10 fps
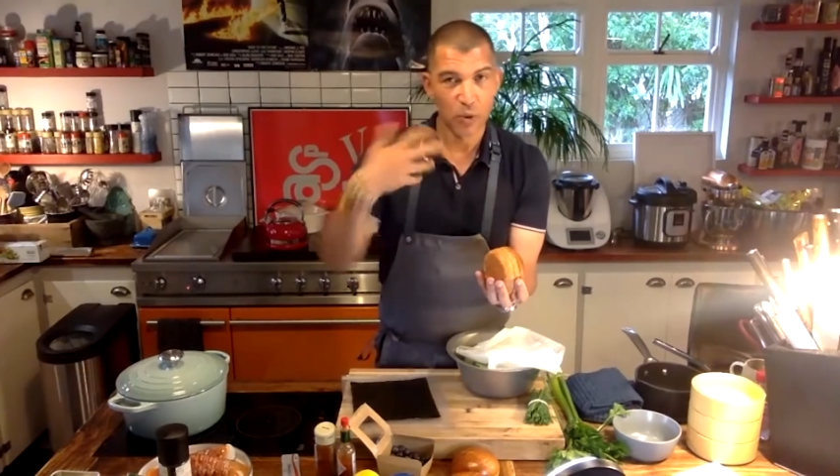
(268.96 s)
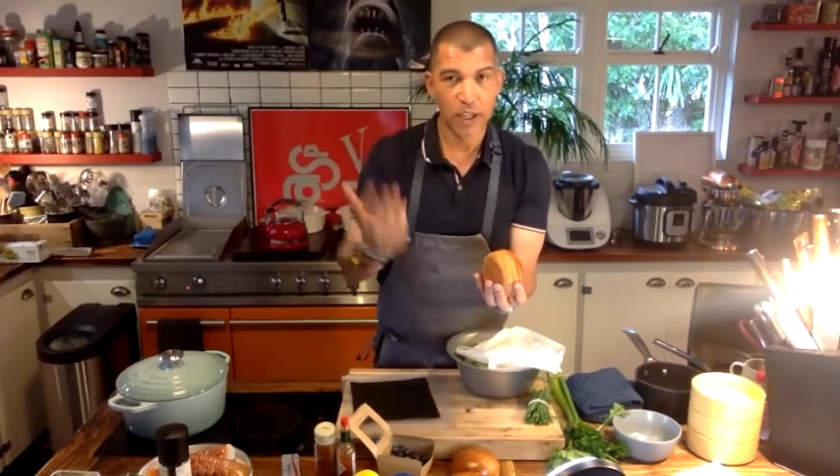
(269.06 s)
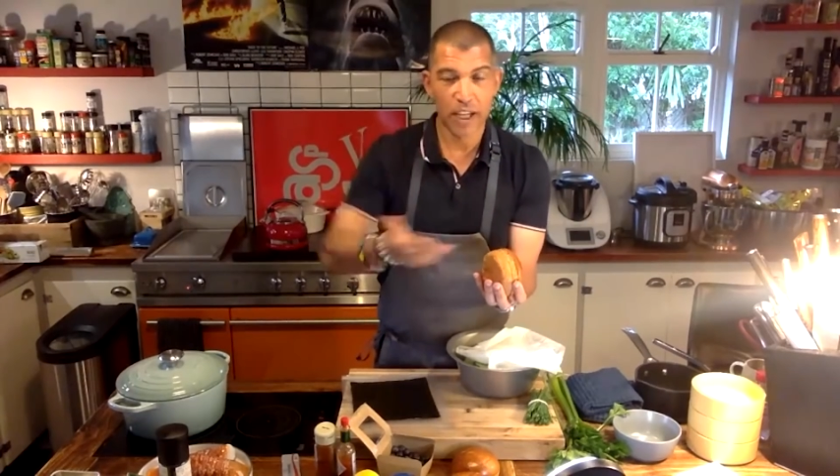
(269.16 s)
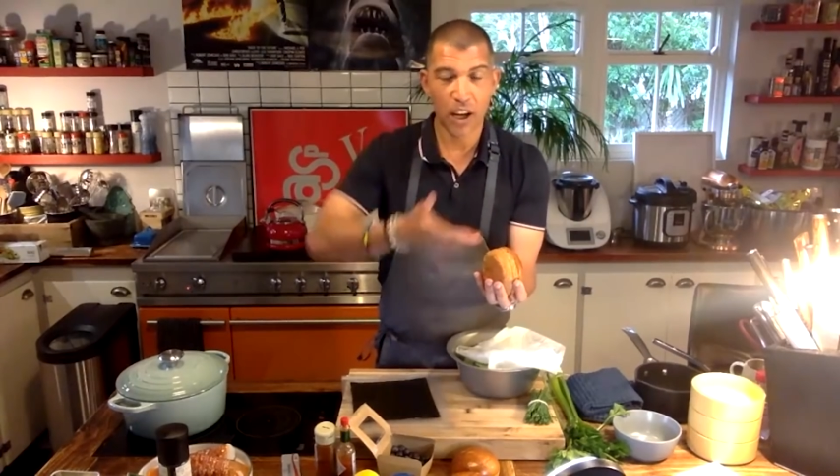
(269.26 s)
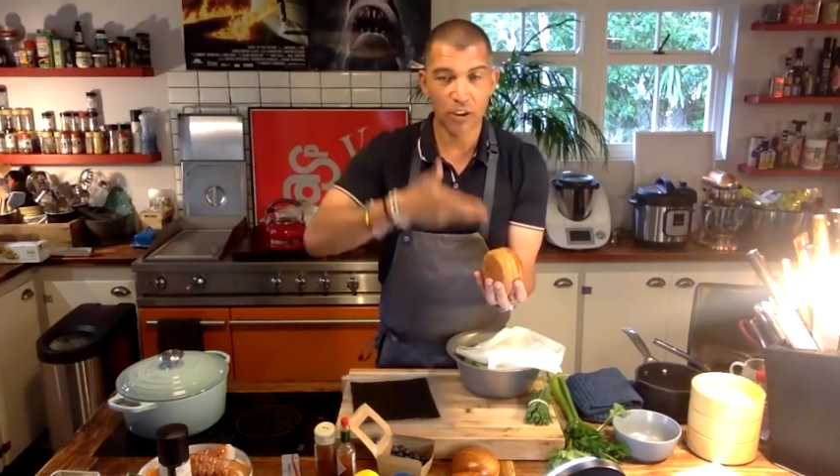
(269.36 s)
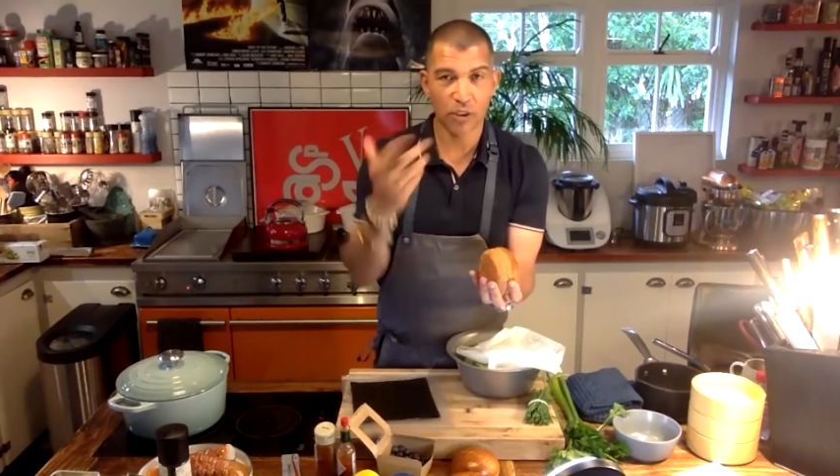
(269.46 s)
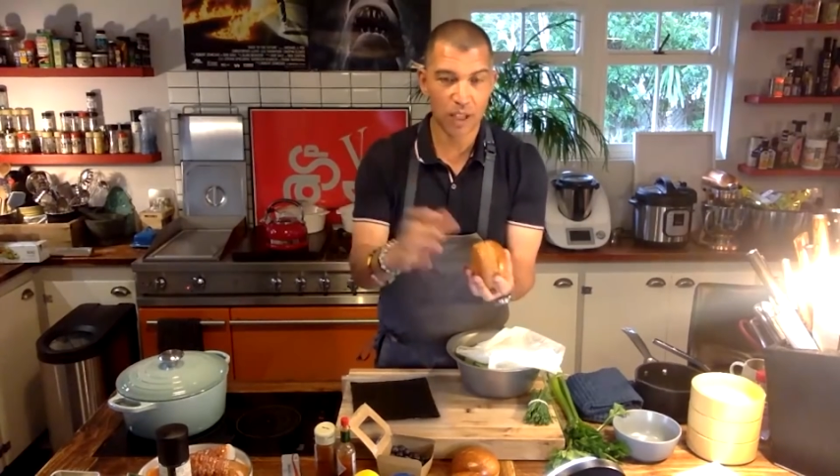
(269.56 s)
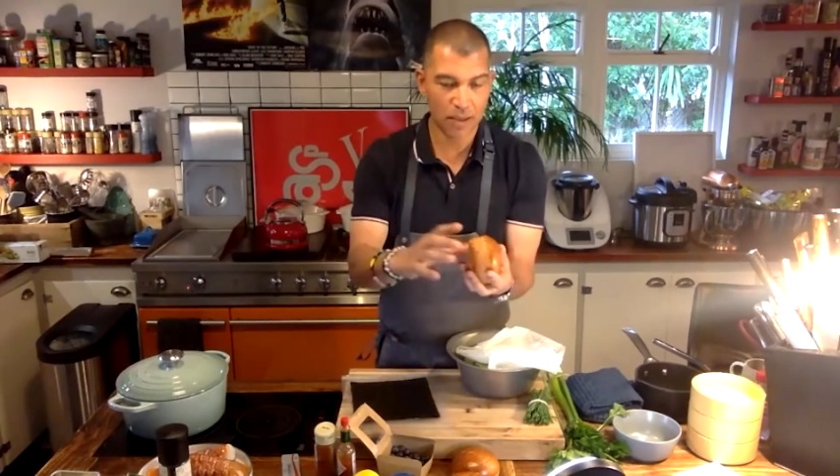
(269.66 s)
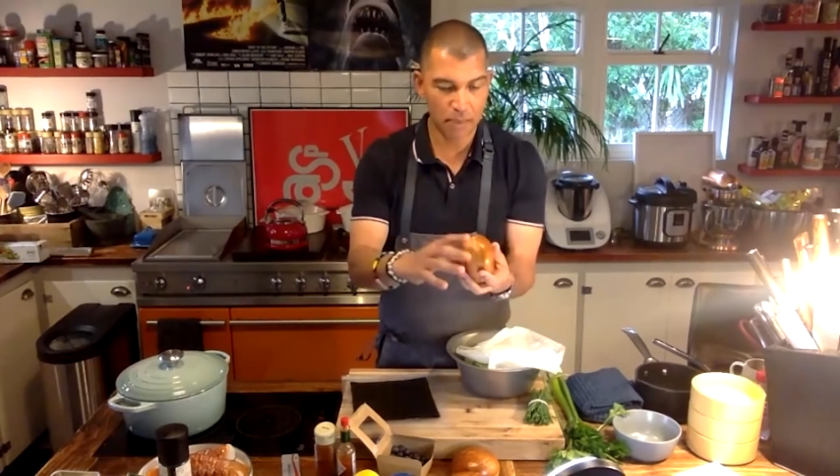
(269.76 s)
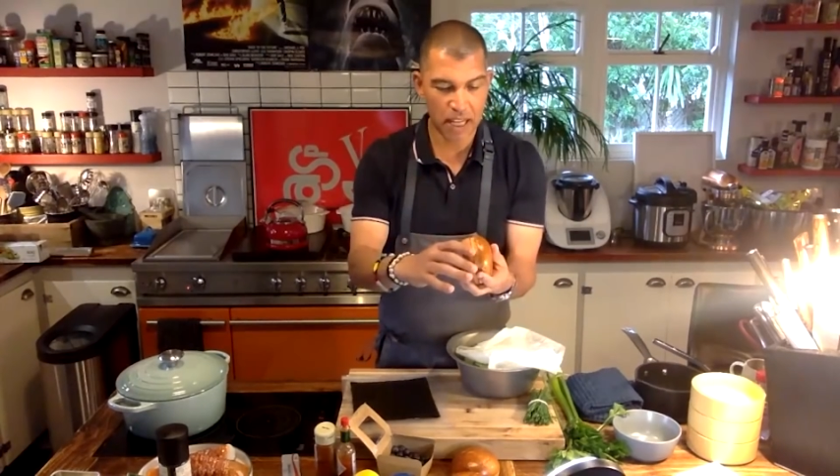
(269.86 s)
we coat it
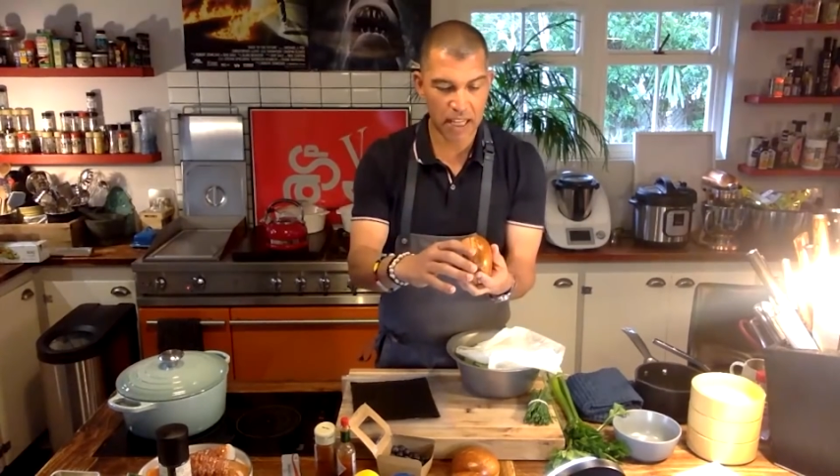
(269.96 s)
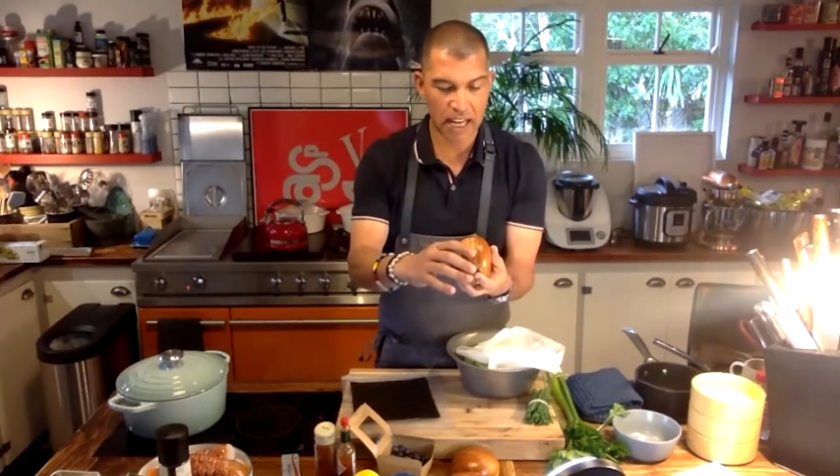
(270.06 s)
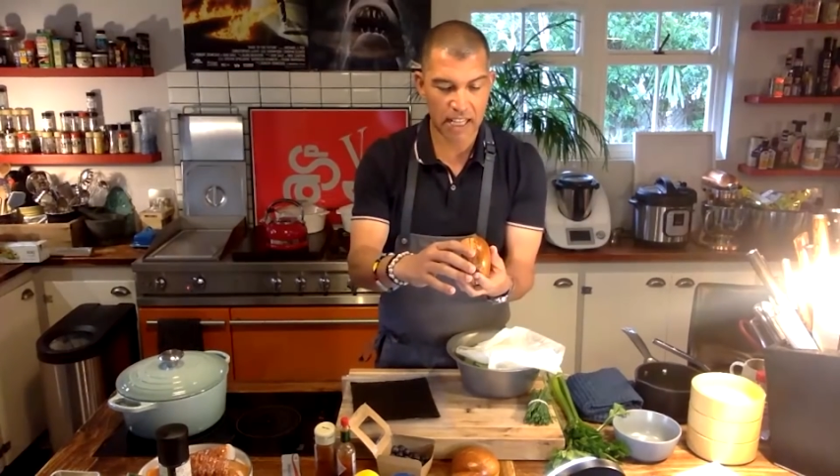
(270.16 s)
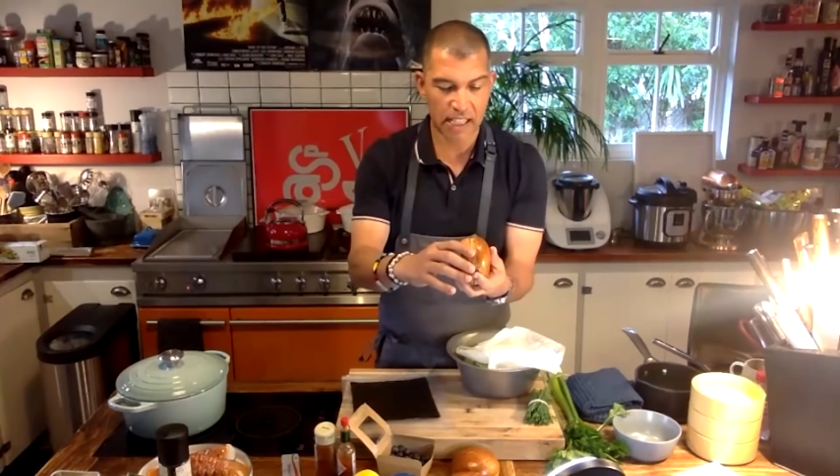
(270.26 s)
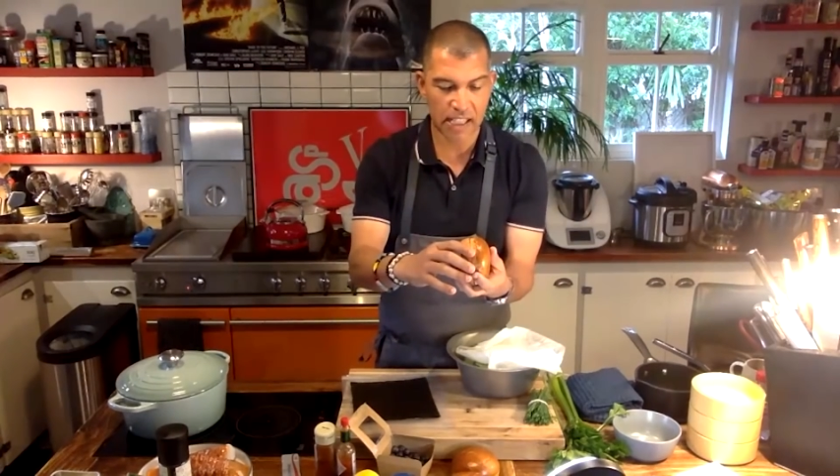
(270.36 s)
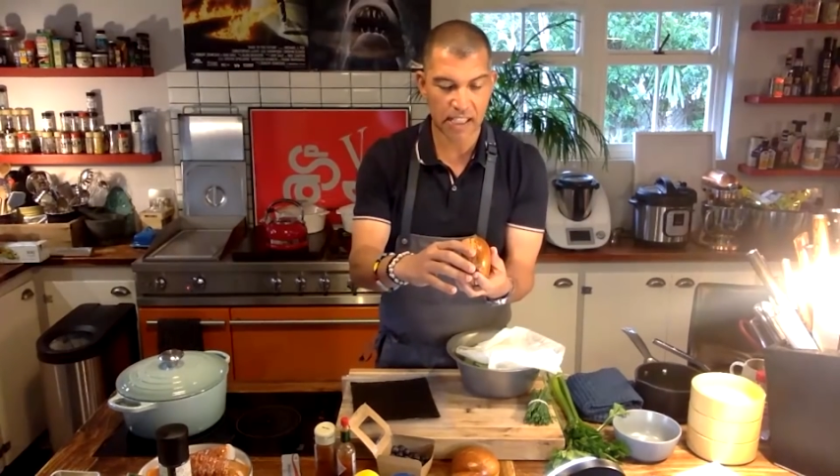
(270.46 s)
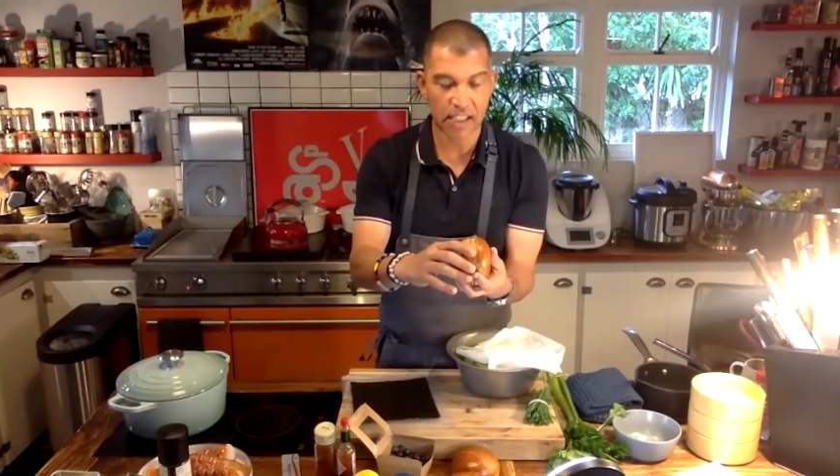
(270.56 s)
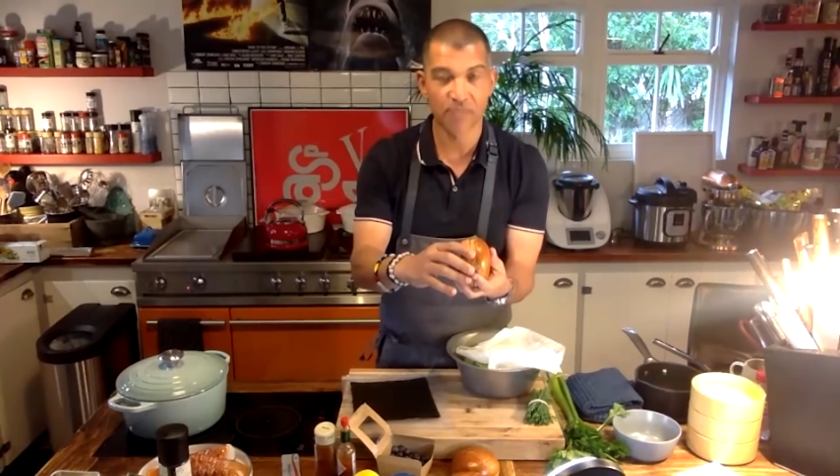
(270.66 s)
with a mayonnaise,